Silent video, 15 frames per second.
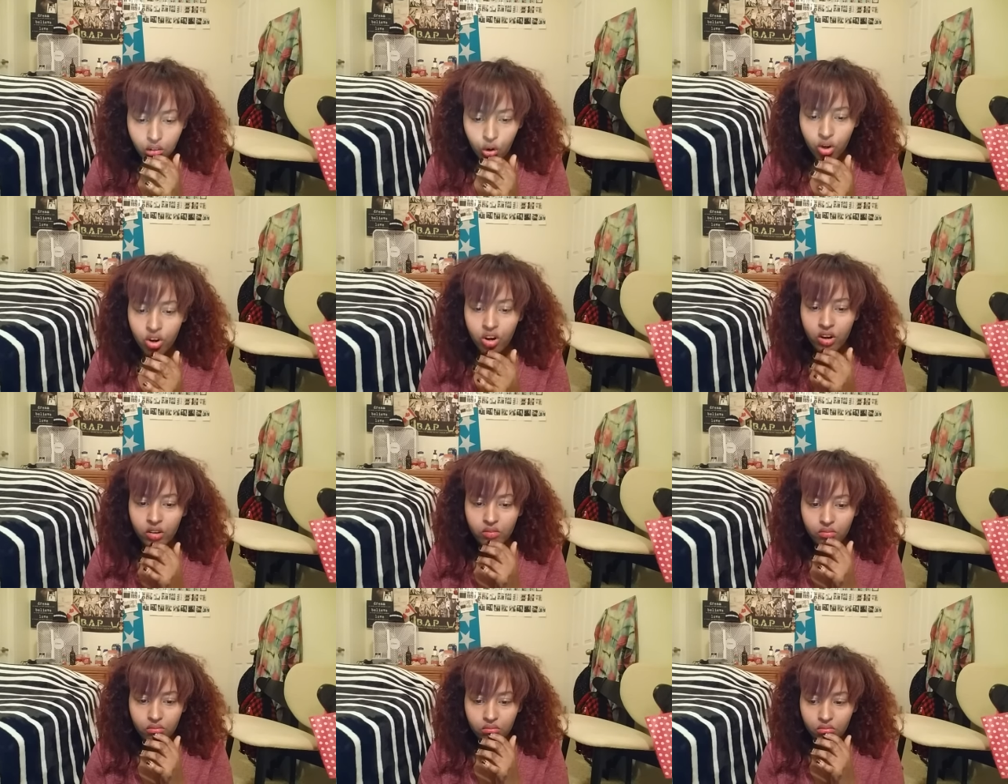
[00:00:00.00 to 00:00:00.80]
Or
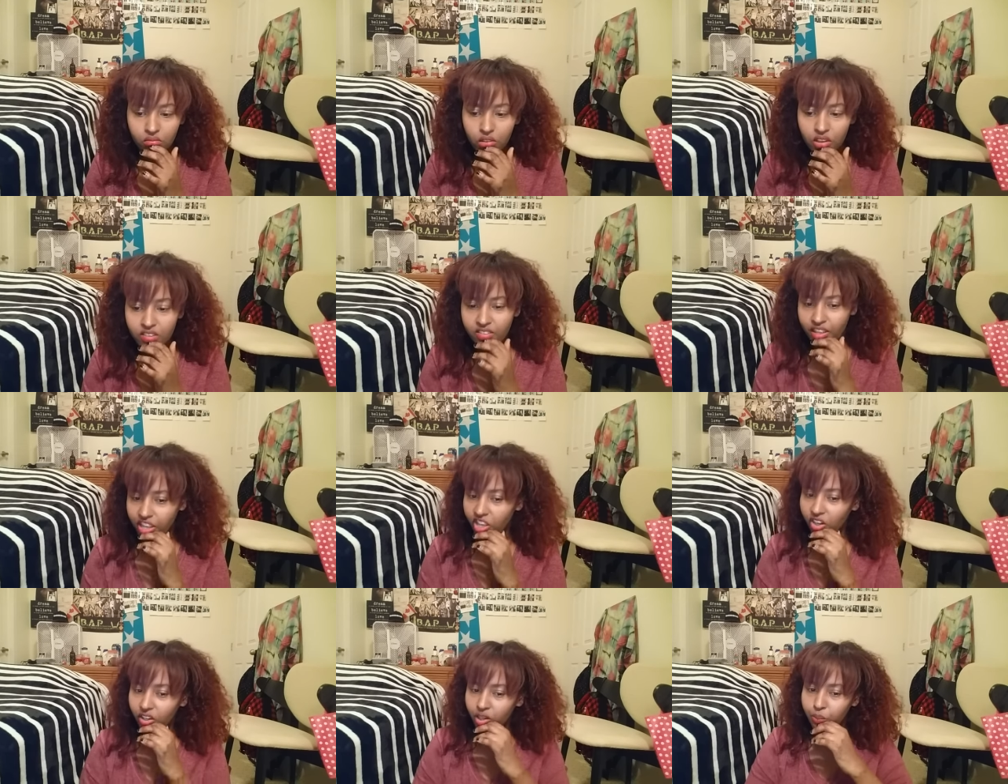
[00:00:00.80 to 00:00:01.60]
is
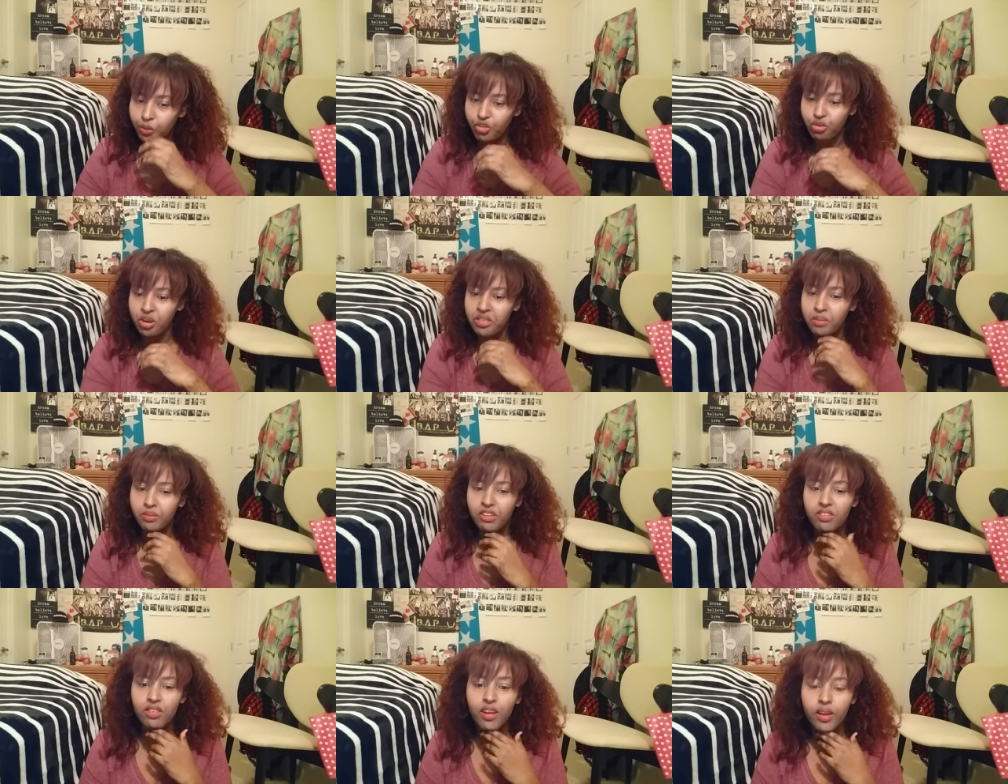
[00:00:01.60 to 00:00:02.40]
Daehyun gonna betray them
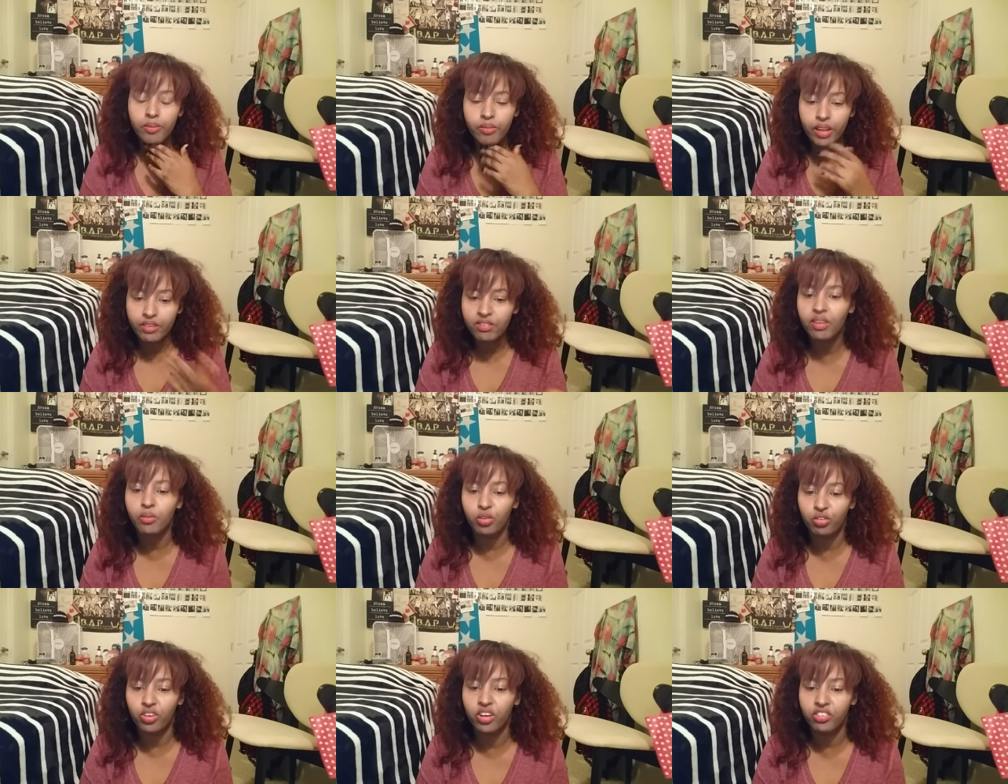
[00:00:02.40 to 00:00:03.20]
this time? Last time
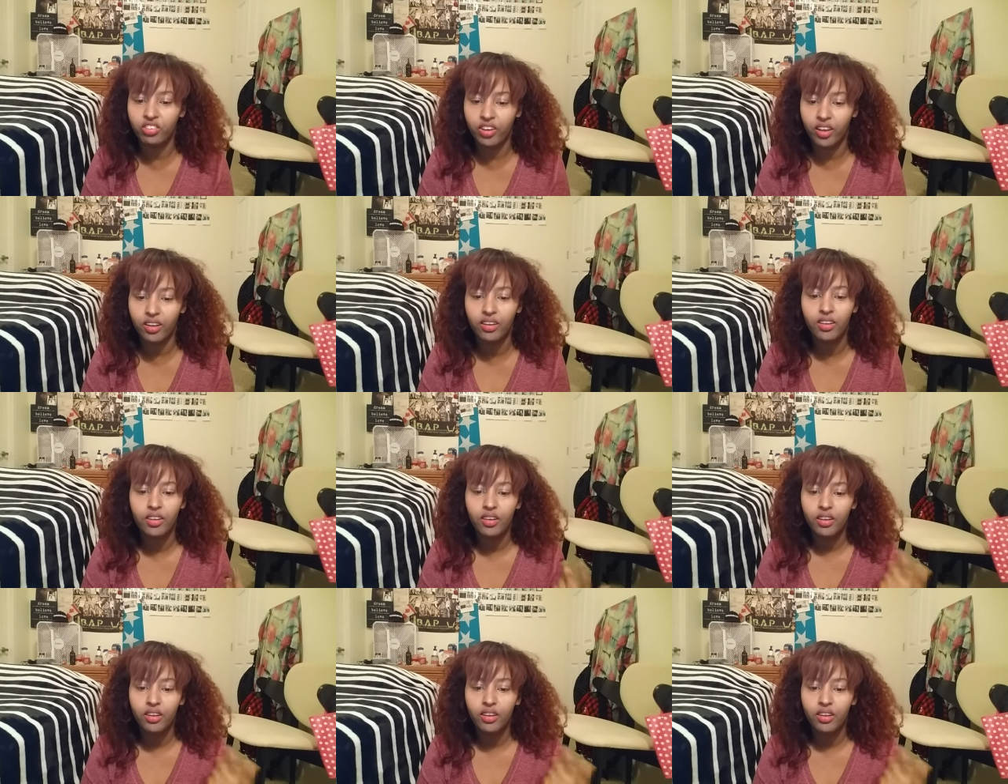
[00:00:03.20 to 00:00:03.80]
it was Youngjae.